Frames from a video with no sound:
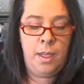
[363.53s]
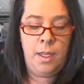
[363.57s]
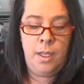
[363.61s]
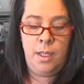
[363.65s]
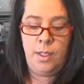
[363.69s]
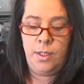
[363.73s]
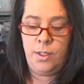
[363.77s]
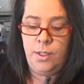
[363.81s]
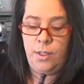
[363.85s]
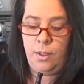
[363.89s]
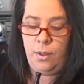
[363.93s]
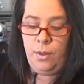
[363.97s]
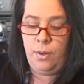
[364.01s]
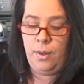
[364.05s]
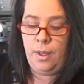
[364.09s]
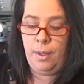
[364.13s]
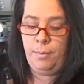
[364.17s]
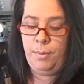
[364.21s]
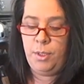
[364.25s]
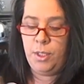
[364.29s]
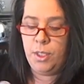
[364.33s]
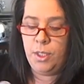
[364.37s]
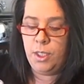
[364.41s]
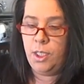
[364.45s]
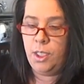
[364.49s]
So I'm
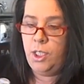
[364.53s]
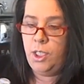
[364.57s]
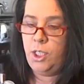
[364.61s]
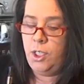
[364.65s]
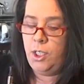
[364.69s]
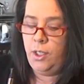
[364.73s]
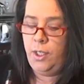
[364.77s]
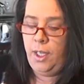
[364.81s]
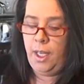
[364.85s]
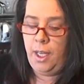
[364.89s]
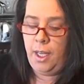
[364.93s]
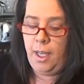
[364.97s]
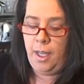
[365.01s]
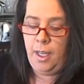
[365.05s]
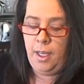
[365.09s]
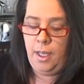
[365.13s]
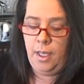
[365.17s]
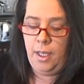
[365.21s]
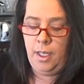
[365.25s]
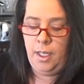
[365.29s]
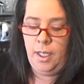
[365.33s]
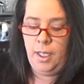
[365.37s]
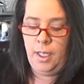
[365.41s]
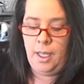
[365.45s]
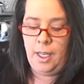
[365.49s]
just going to show you
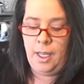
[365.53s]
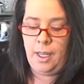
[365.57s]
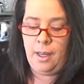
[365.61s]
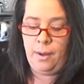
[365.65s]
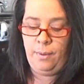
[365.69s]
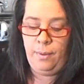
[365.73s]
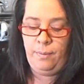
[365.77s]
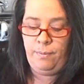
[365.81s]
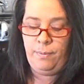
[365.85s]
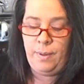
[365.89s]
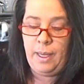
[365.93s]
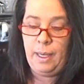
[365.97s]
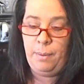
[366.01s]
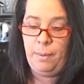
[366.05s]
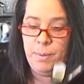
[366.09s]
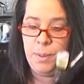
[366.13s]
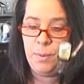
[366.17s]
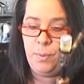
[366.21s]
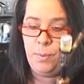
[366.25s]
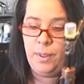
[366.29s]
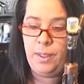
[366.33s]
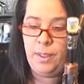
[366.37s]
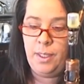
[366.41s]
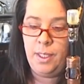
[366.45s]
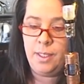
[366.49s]
how it vapes
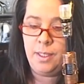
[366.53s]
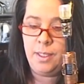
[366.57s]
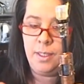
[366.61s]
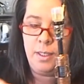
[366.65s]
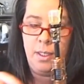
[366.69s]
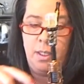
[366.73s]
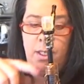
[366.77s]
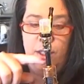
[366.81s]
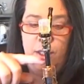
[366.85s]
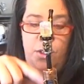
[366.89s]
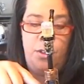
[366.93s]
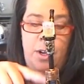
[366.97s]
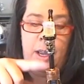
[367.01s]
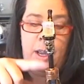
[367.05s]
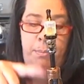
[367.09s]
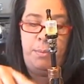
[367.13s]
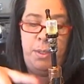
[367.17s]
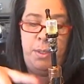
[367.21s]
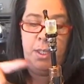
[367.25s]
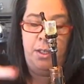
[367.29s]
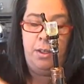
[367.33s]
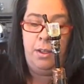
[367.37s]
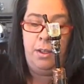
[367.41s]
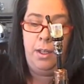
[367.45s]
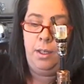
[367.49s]
with this
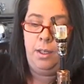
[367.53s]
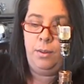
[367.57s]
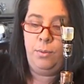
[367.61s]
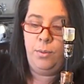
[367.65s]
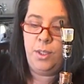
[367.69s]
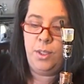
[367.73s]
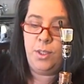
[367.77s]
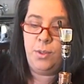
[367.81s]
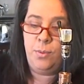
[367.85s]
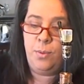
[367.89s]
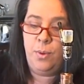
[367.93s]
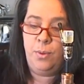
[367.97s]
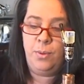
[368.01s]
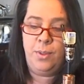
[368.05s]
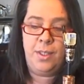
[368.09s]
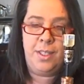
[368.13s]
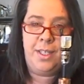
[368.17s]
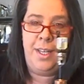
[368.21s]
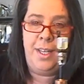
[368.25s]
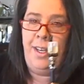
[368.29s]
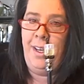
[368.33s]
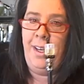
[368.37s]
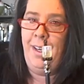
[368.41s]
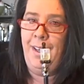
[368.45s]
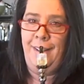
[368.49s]
contraption on it, which won't.